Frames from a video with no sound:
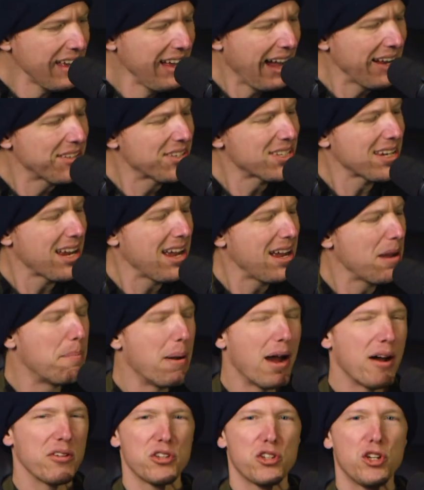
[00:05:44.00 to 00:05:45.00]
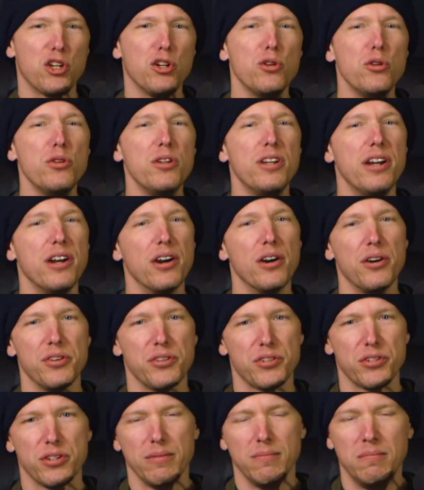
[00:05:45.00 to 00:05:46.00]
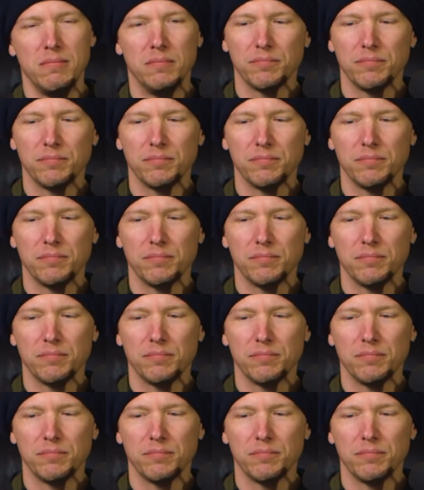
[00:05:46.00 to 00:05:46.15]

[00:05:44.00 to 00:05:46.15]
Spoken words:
I'd say about 2 years.